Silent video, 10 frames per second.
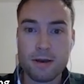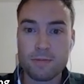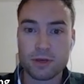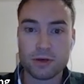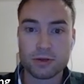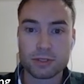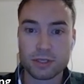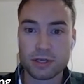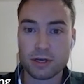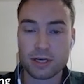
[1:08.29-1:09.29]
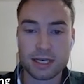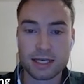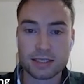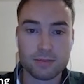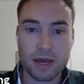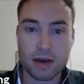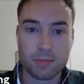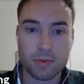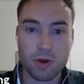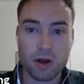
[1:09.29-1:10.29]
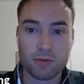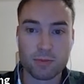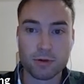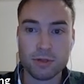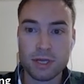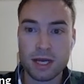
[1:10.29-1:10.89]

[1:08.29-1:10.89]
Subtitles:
because in the early days you may not be profitable